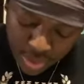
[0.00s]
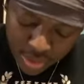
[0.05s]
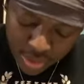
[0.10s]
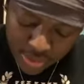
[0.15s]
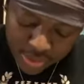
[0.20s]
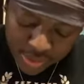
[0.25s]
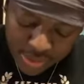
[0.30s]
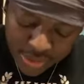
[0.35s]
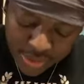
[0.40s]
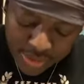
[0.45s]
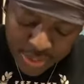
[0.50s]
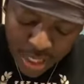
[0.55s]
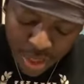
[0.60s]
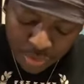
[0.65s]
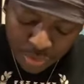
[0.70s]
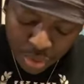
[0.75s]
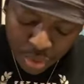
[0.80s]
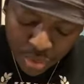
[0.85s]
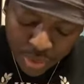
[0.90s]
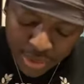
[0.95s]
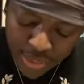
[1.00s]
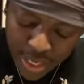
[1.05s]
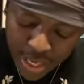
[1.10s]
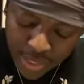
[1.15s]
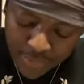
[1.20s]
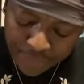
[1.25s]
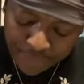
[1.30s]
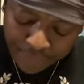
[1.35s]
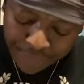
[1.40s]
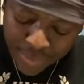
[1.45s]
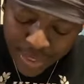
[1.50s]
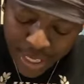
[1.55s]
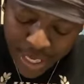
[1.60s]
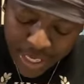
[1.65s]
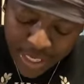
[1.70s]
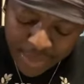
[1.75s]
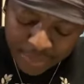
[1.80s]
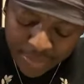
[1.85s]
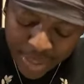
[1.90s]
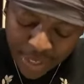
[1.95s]
See thou do it not.
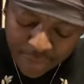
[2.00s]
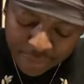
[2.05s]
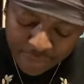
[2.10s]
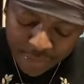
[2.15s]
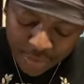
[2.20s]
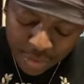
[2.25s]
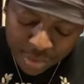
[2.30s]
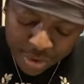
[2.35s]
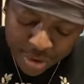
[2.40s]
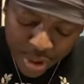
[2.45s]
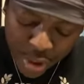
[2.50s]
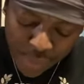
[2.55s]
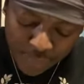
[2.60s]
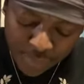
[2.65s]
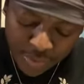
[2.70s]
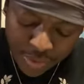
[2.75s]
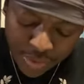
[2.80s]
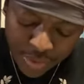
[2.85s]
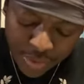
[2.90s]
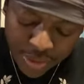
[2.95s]
I am thy fellow servant